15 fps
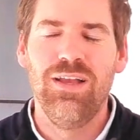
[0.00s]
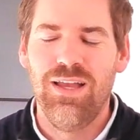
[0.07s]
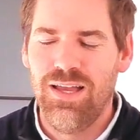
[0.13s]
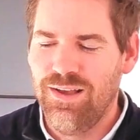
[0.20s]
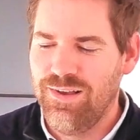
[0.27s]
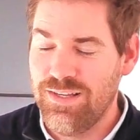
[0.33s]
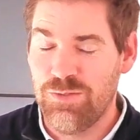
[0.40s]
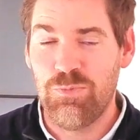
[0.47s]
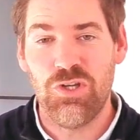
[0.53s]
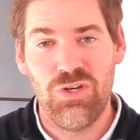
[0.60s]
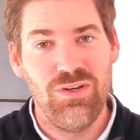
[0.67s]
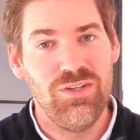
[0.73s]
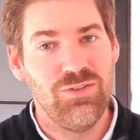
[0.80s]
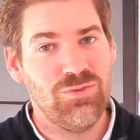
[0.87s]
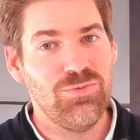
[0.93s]
especially
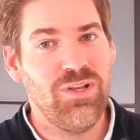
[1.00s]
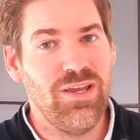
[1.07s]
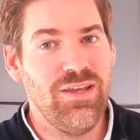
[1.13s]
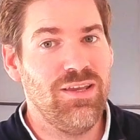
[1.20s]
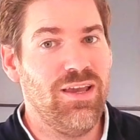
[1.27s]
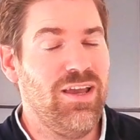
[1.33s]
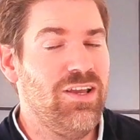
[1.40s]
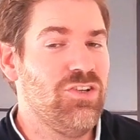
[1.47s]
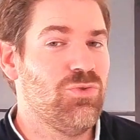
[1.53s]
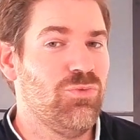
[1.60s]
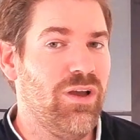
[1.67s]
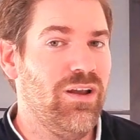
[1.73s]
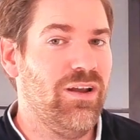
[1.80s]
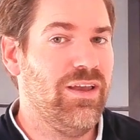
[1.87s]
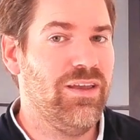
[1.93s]
in today's age
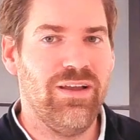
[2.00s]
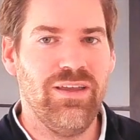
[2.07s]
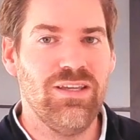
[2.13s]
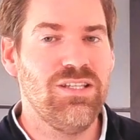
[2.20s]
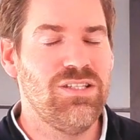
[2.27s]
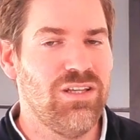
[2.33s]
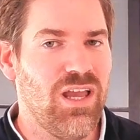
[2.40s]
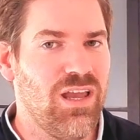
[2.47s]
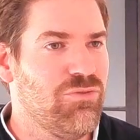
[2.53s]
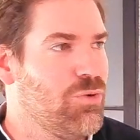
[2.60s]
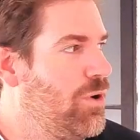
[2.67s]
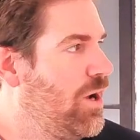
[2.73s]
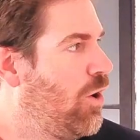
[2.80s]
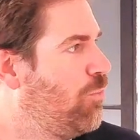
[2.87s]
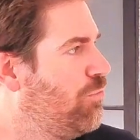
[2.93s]
where AI is everywhere.
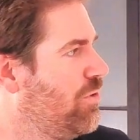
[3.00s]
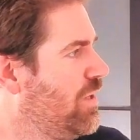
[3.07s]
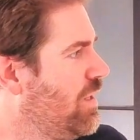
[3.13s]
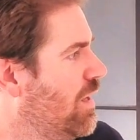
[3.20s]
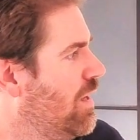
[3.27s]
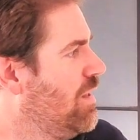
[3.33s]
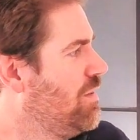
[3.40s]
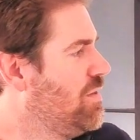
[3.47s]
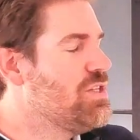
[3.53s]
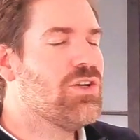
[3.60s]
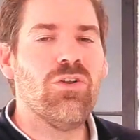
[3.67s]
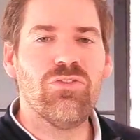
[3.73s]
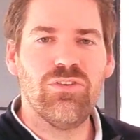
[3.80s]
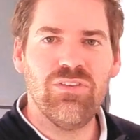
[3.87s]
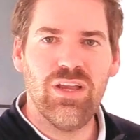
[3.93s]
Hopefully this
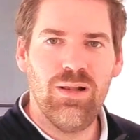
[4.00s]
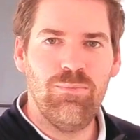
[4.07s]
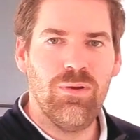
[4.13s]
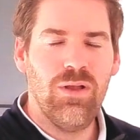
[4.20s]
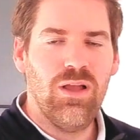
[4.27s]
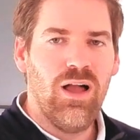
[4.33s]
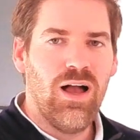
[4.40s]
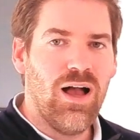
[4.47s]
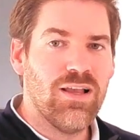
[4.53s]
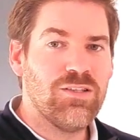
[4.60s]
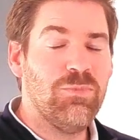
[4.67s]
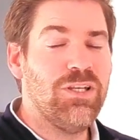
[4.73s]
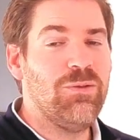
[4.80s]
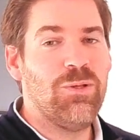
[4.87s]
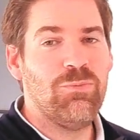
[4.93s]
content help as
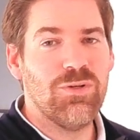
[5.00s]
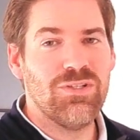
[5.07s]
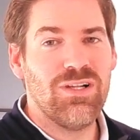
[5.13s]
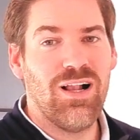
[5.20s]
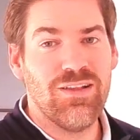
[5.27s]
many people as